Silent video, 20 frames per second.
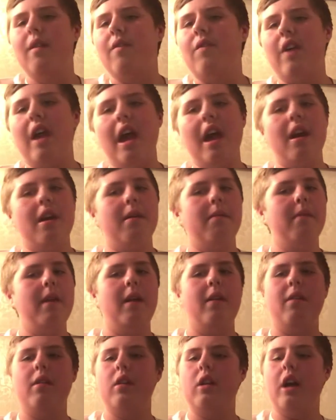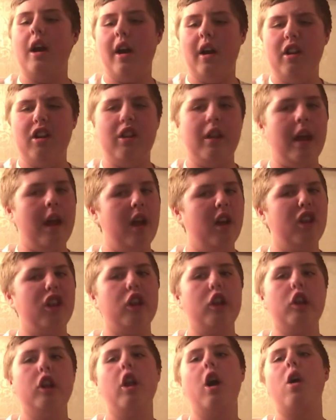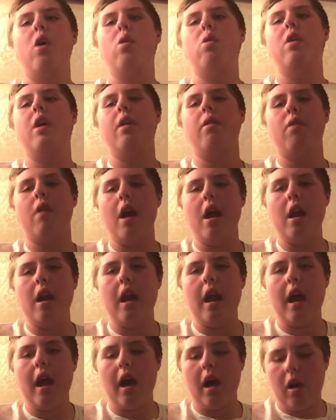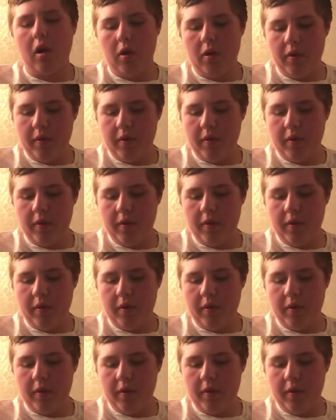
Phantom and Youngstown's loaded right now.